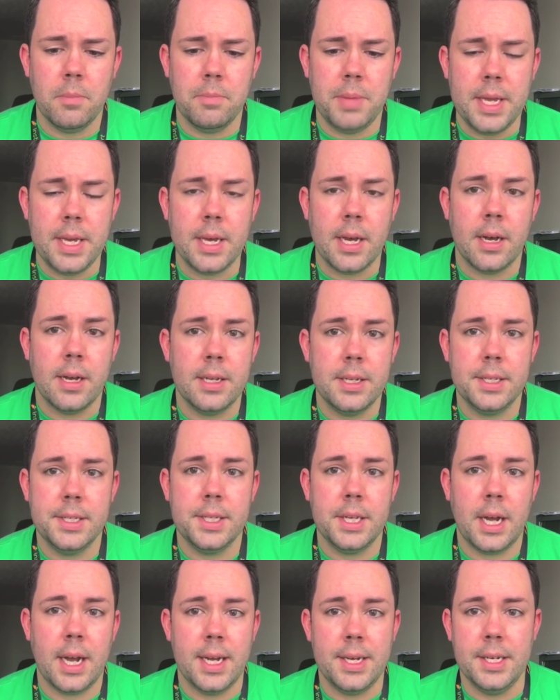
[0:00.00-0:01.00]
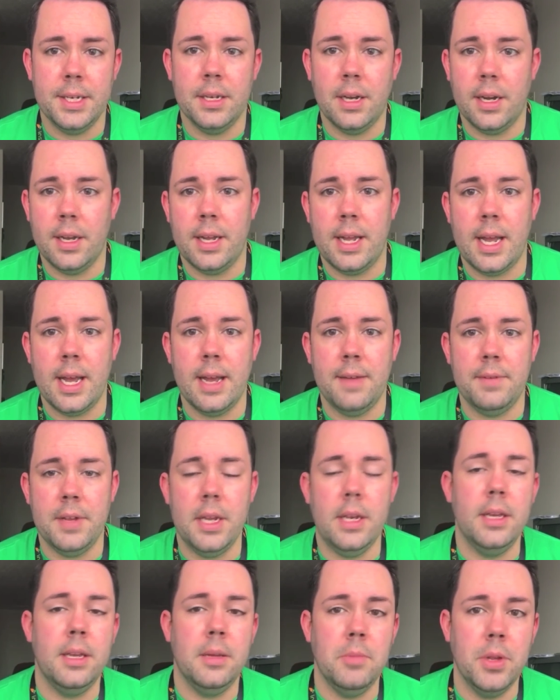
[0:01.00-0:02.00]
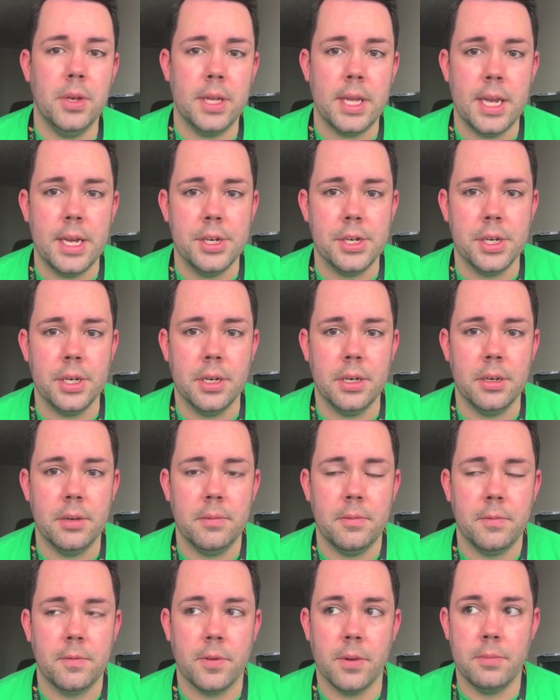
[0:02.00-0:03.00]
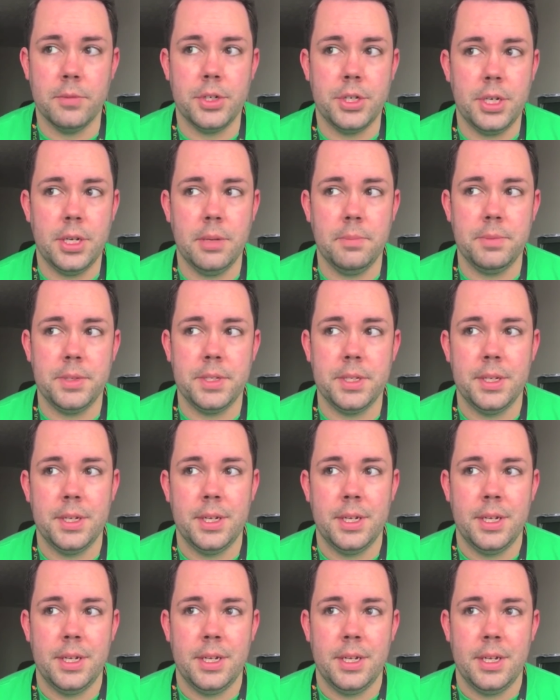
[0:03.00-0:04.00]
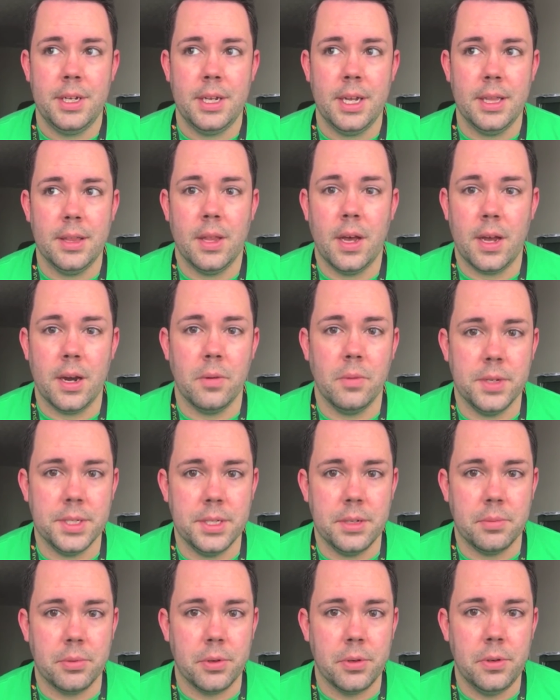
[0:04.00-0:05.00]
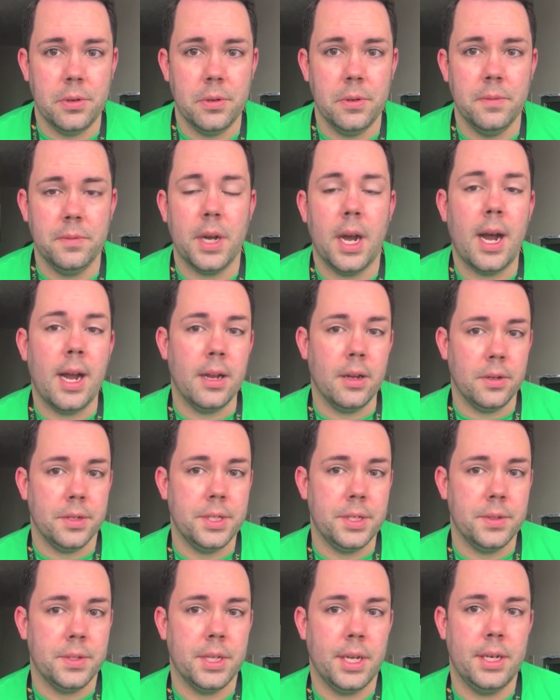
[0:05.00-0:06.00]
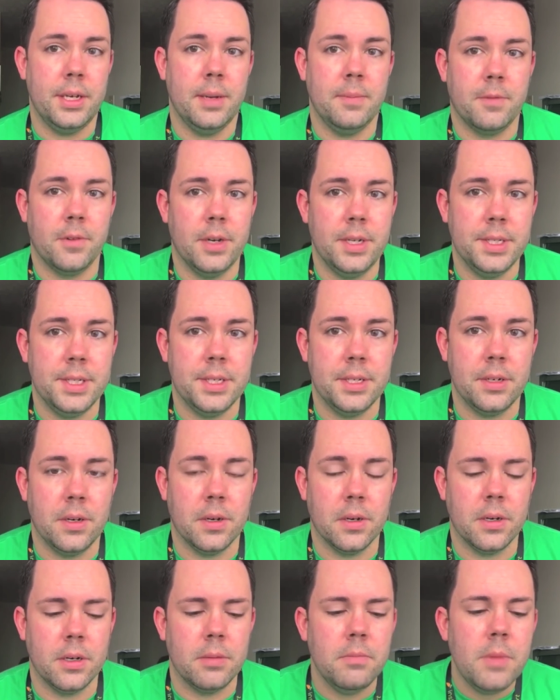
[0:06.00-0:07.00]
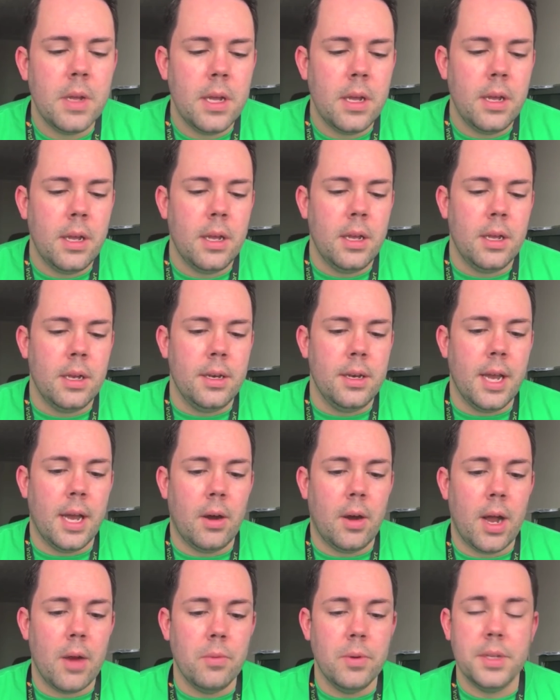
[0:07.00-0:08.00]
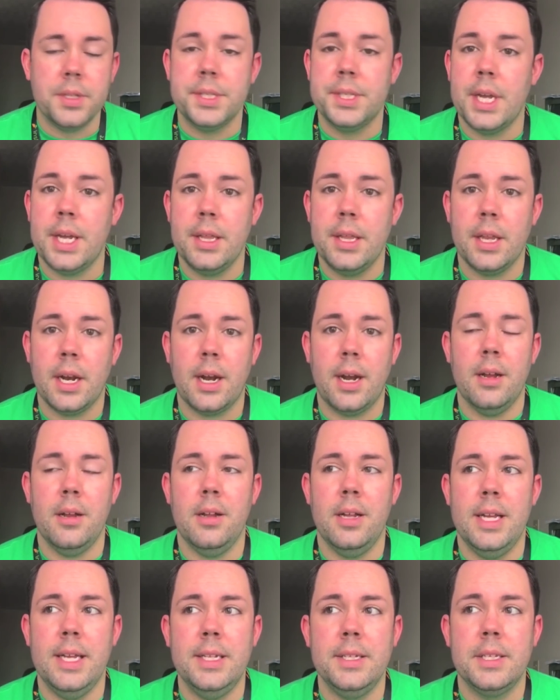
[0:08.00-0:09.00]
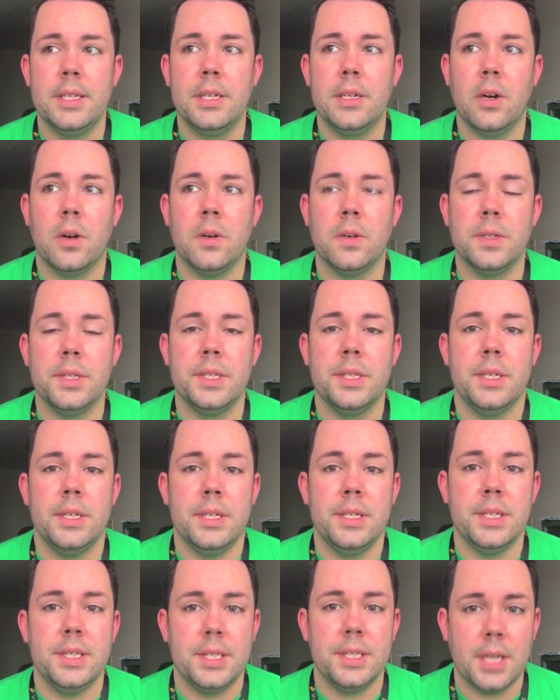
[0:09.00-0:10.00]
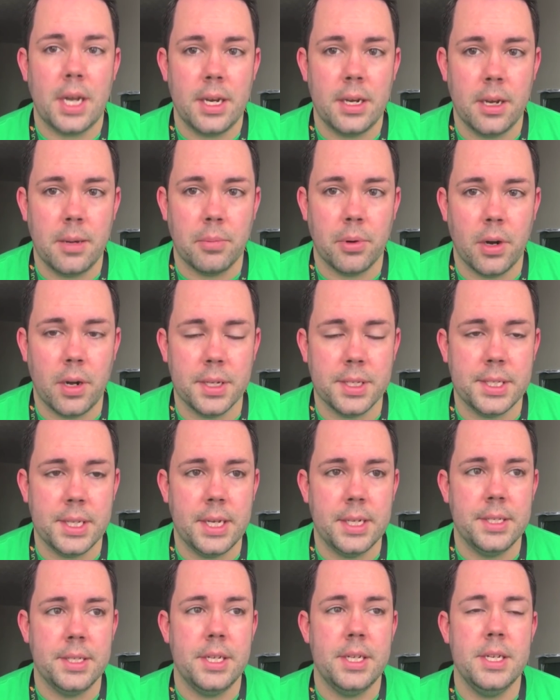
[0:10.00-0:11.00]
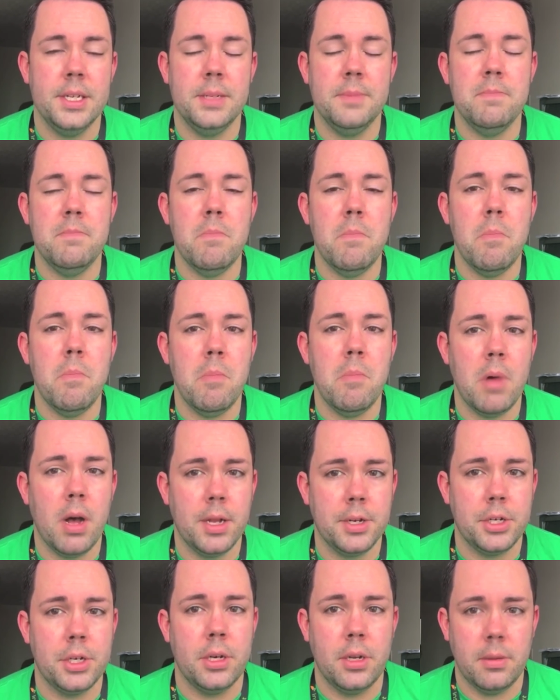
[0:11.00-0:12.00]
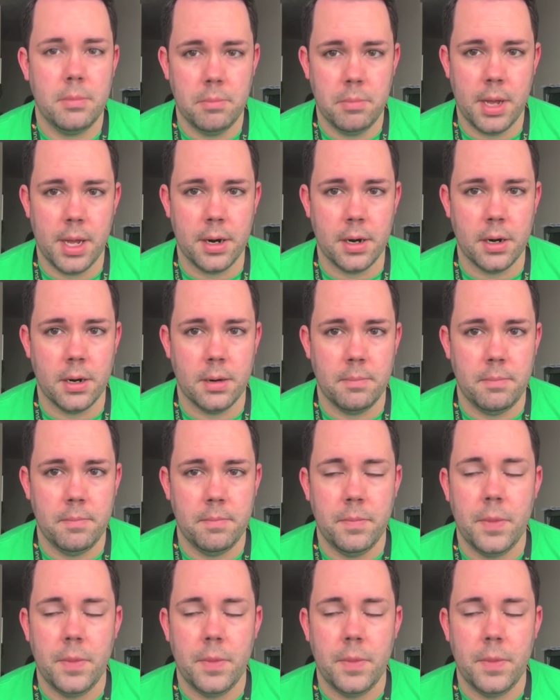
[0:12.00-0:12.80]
because I did not have any communication from Shipt and thought I wasn't approved, I also signed up for Instacart. Now, I will say that Instacart's sign-up process is much better.